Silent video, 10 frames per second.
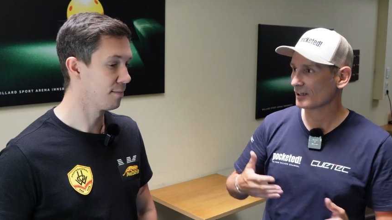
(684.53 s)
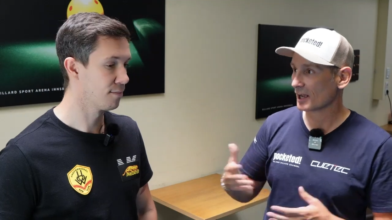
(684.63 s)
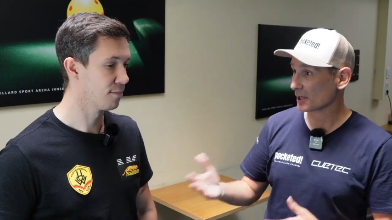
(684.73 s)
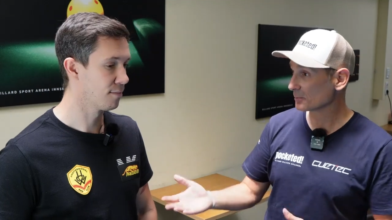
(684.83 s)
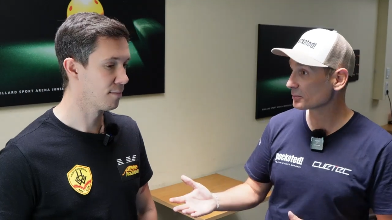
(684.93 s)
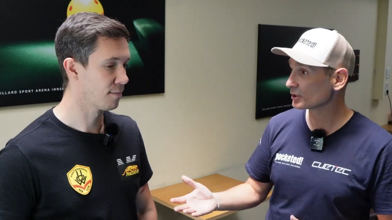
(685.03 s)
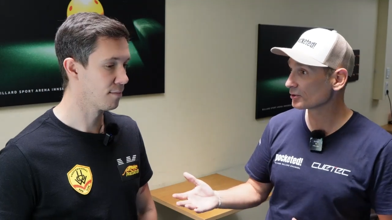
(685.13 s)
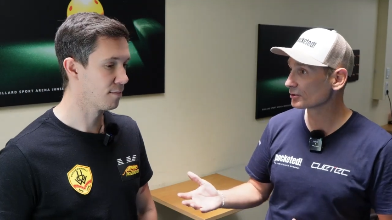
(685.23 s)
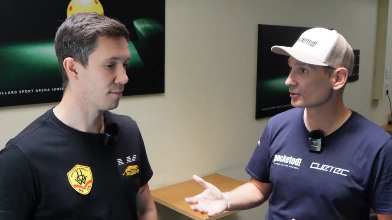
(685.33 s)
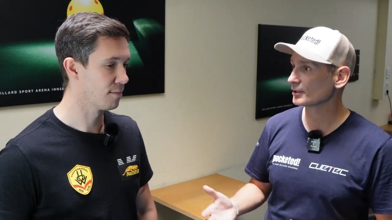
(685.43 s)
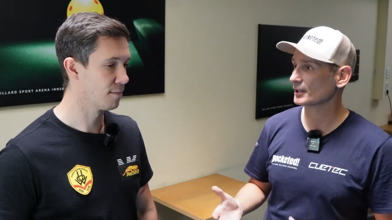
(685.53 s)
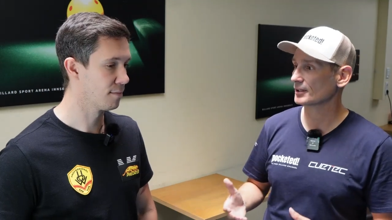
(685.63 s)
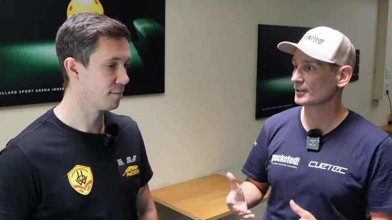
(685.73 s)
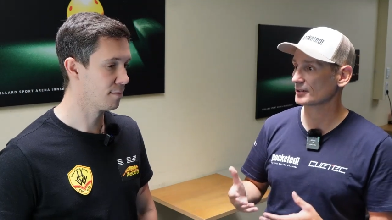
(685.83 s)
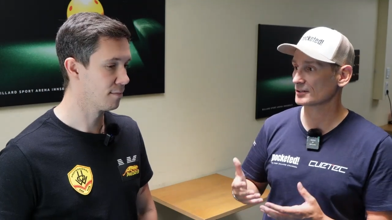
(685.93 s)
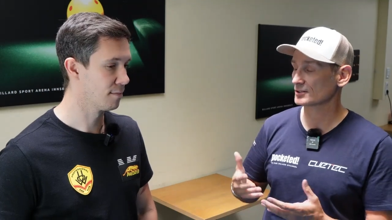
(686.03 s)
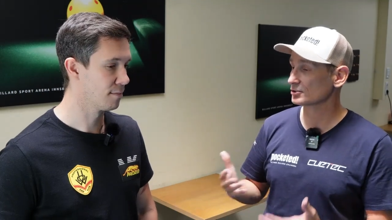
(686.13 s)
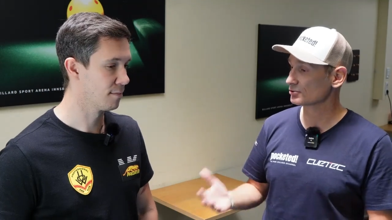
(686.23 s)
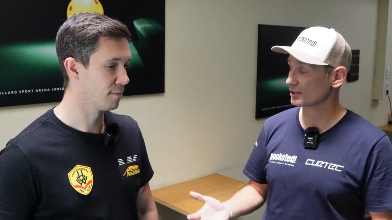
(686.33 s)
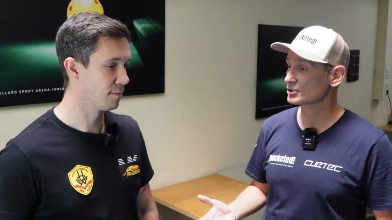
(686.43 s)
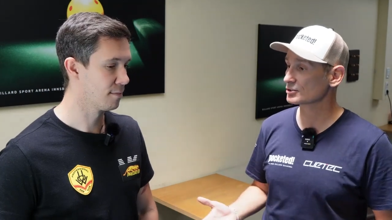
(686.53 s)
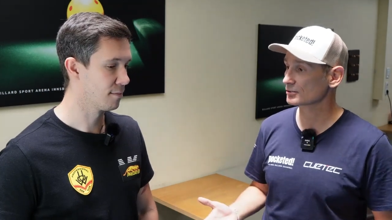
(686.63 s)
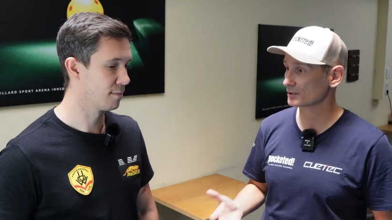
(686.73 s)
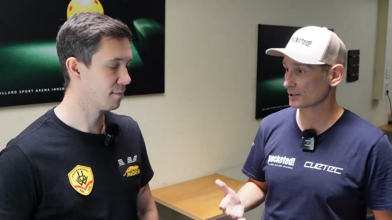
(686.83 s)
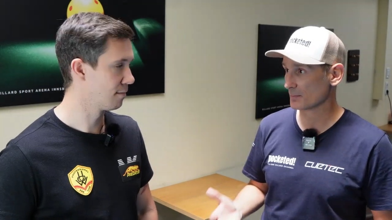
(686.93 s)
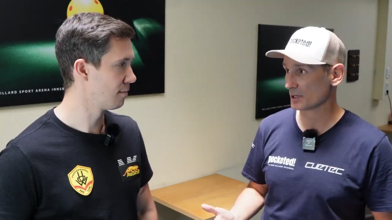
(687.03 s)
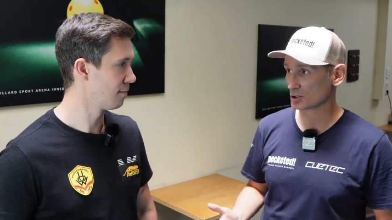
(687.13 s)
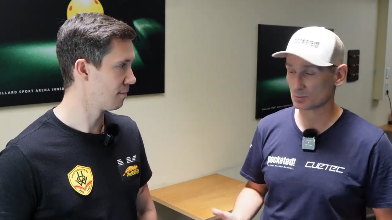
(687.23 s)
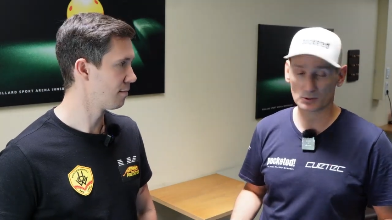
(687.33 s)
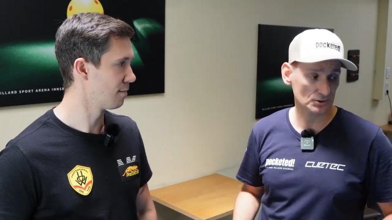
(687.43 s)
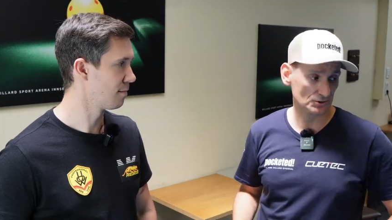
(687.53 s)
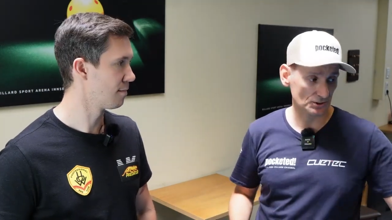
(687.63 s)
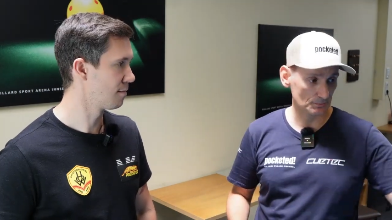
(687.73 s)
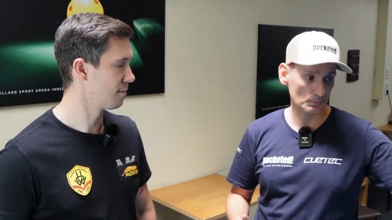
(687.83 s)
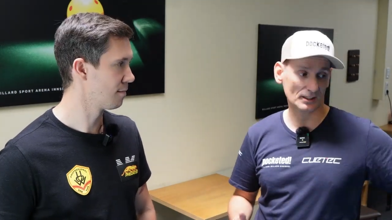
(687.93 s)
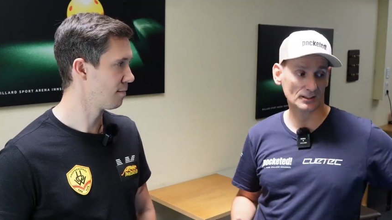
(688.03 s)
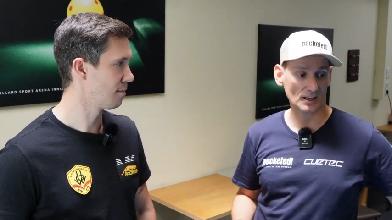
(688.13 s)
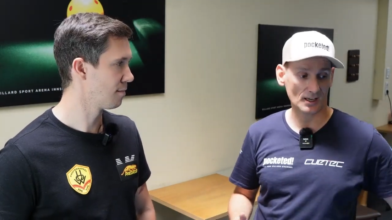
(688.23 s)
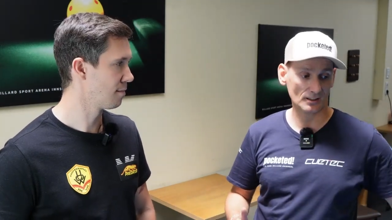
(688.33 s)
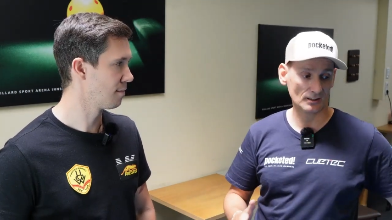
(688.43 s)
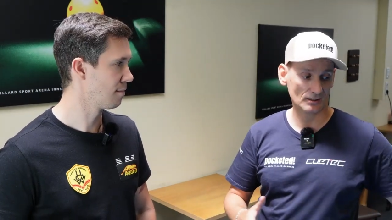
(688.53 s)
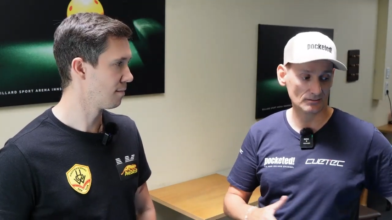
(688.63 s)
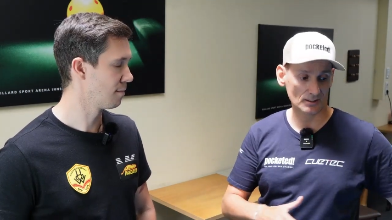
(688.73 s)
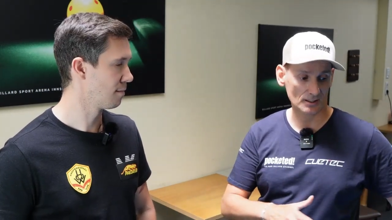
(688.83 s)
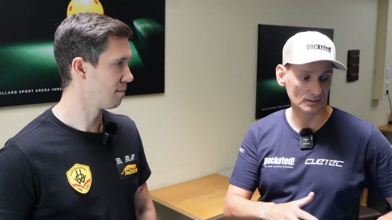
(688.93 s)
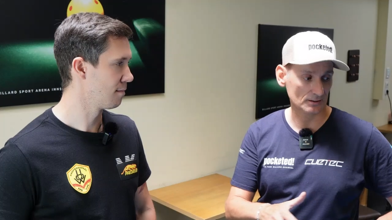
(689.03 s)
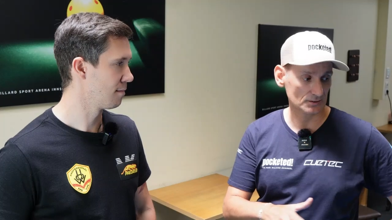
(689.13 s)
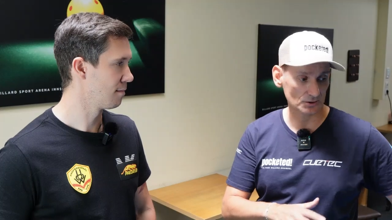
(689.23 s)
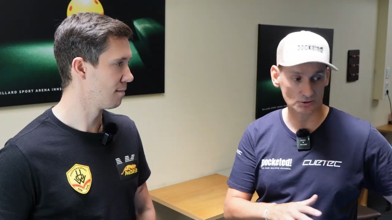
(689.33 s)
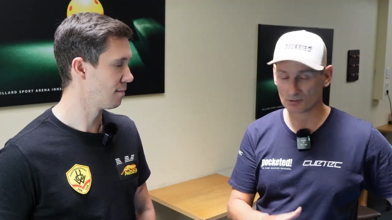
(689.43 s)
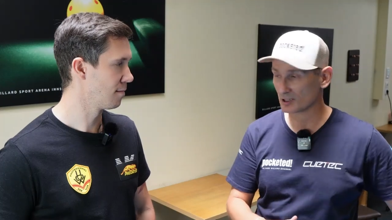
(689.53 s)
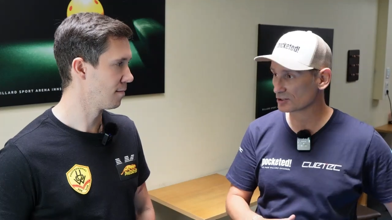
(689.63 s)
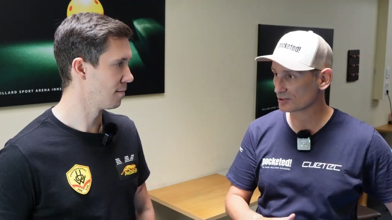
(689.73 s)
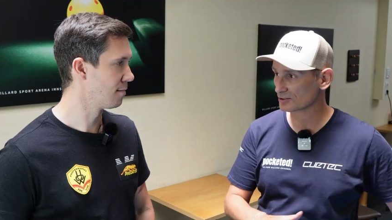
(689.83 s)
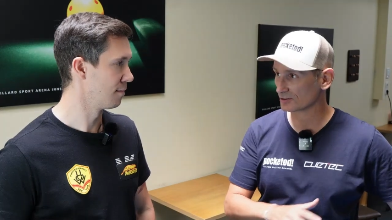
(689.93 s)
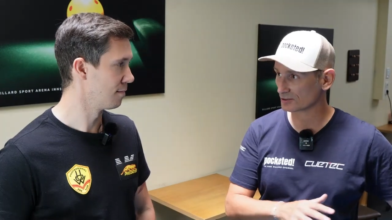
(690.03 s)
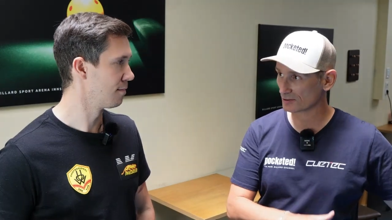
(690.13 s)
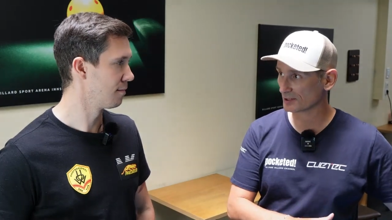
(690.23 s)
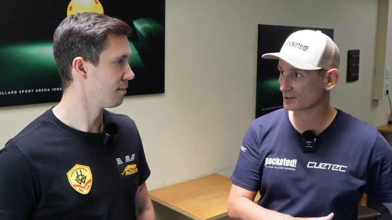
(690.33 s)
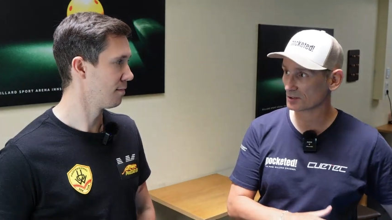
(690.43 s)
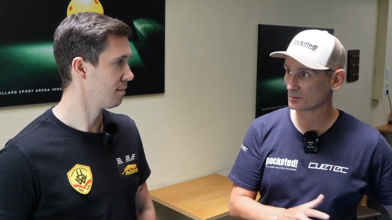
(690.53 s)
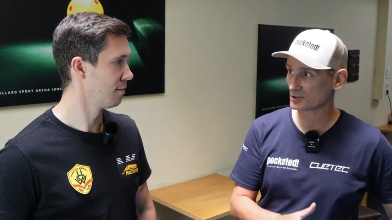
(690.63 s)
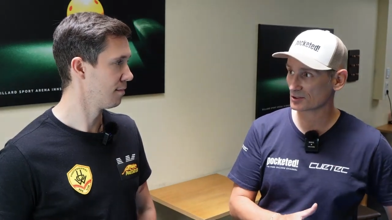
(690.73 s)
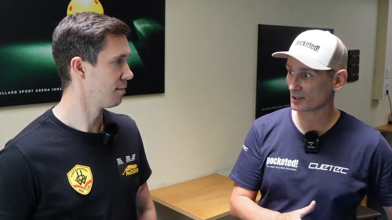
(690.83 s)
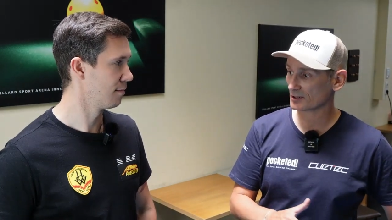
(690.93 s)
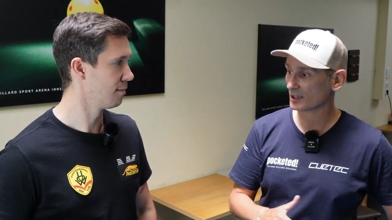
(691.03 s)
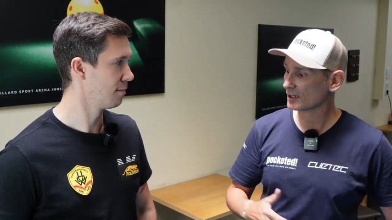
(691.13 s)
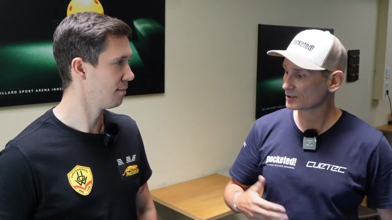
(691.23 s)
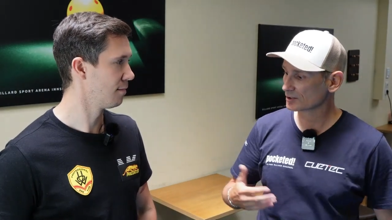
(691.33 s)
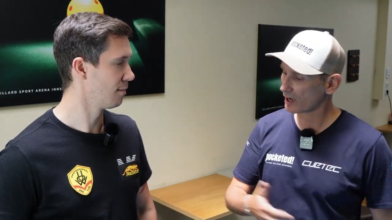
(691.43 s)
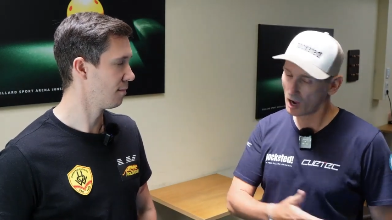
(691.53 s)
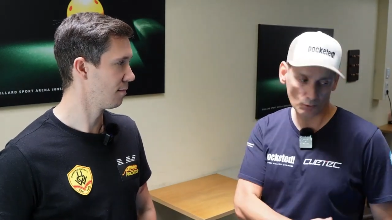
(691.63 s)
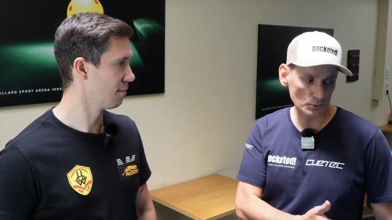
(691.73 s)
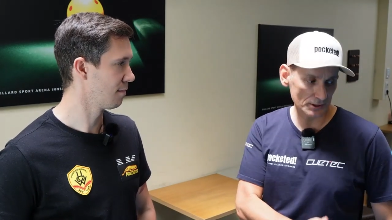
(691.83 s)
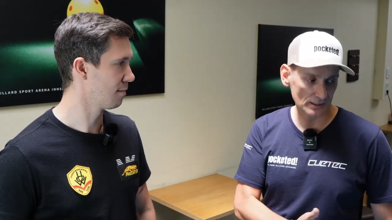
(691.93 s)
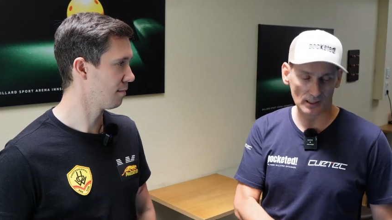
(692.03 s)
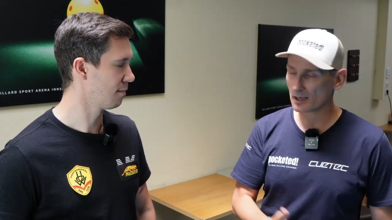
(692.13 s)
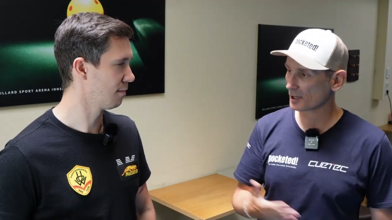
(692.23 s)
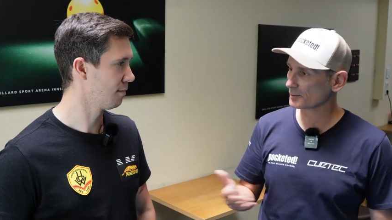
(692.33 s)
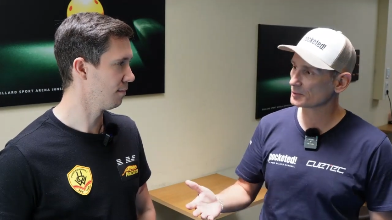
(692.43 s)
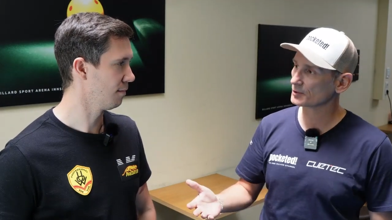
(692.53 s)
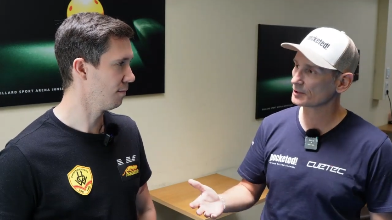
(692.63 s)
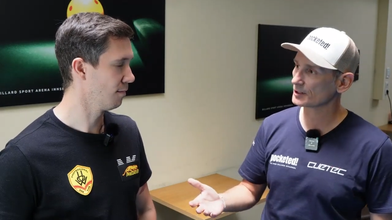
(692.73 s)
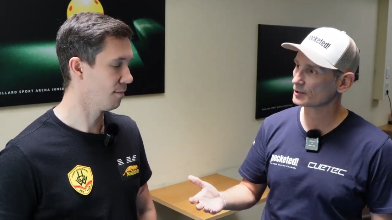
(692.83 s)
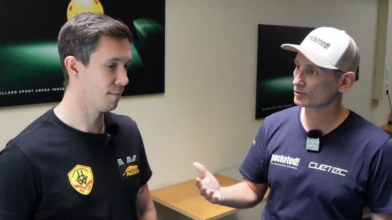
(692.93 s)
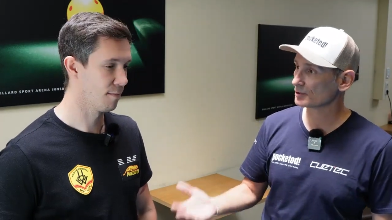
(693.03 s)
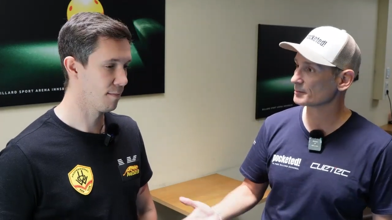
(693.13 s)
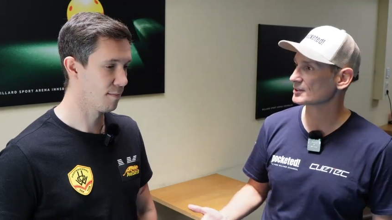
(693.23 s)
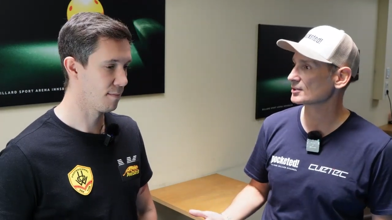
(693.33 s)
Speaker 1: help you in a situation during a match because you're not playing any like situations or drills or whatsoever. So how would they help you in a tournament